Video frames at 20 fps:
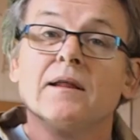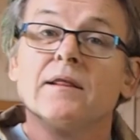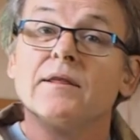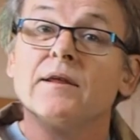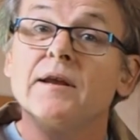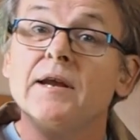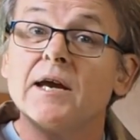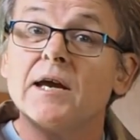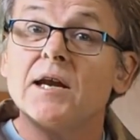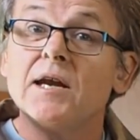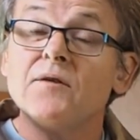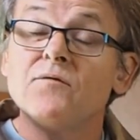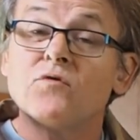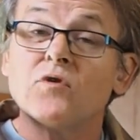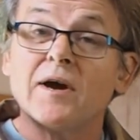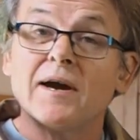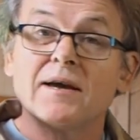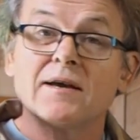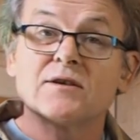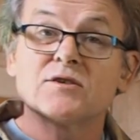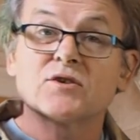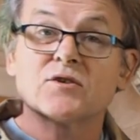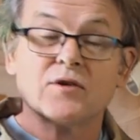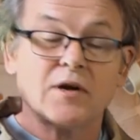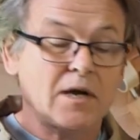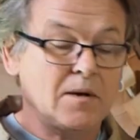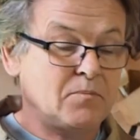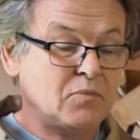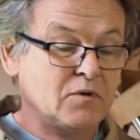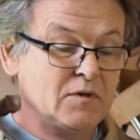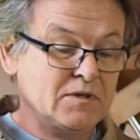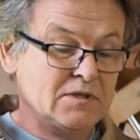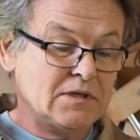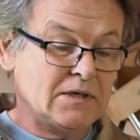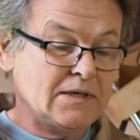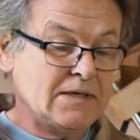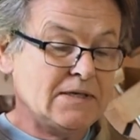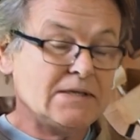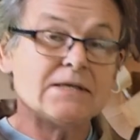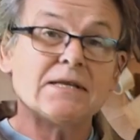The negative rake scraper is
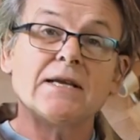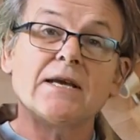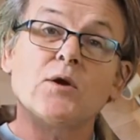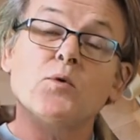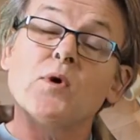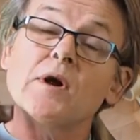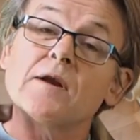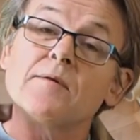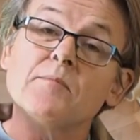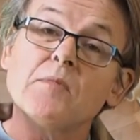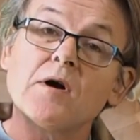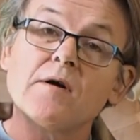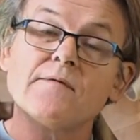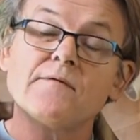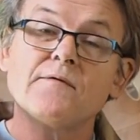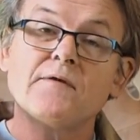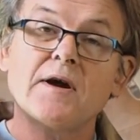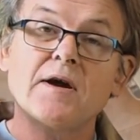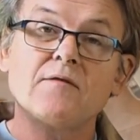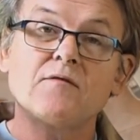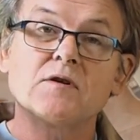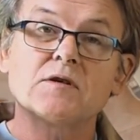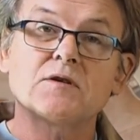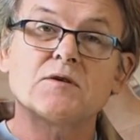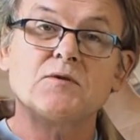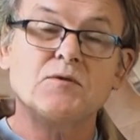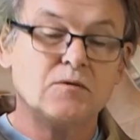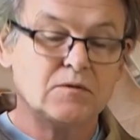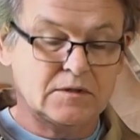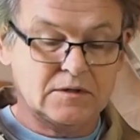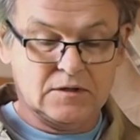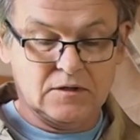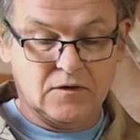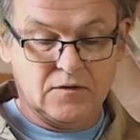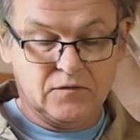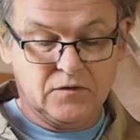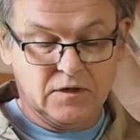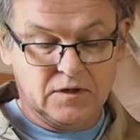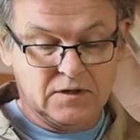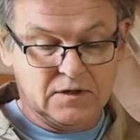easily one of my favourite tools, and
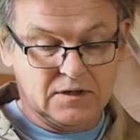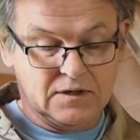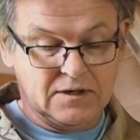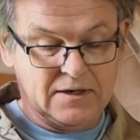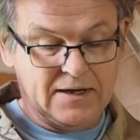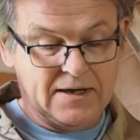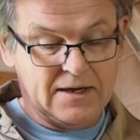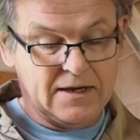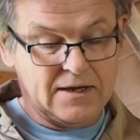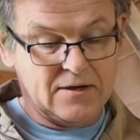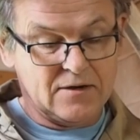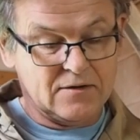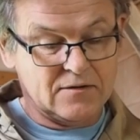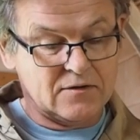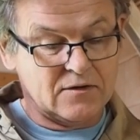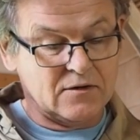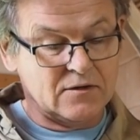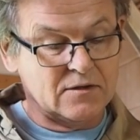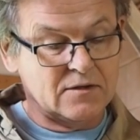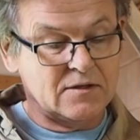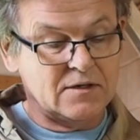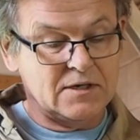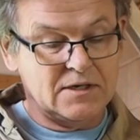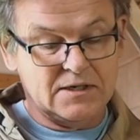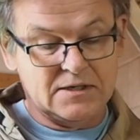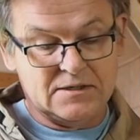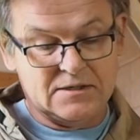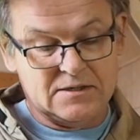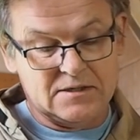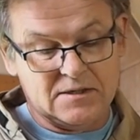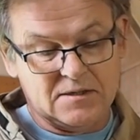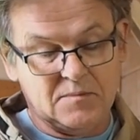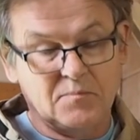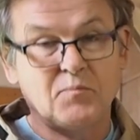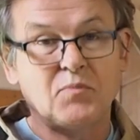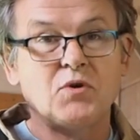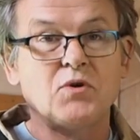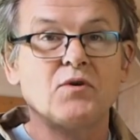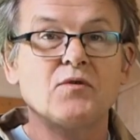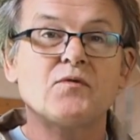I've now got these
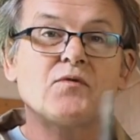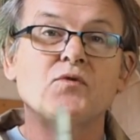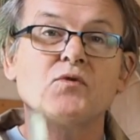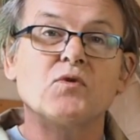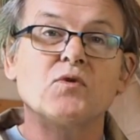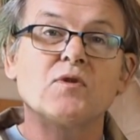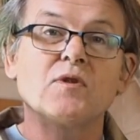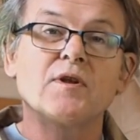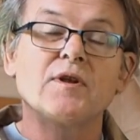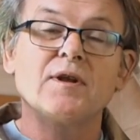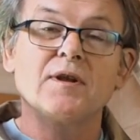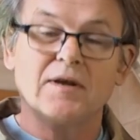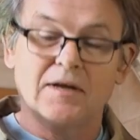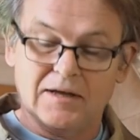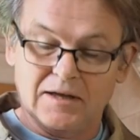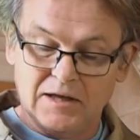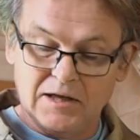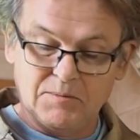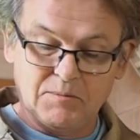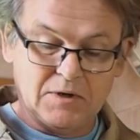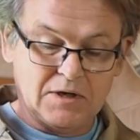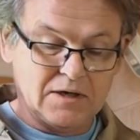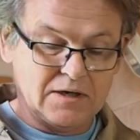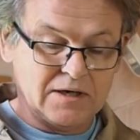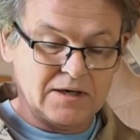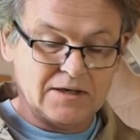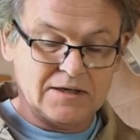beautiful limited